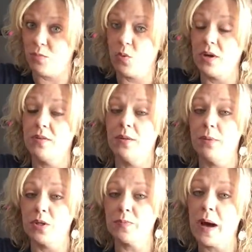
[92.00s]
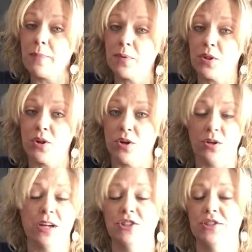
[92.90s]
one of the most popular,
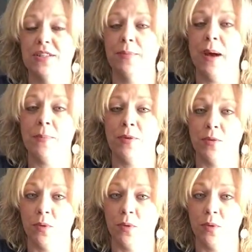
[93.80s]
or I shouldn't say popular,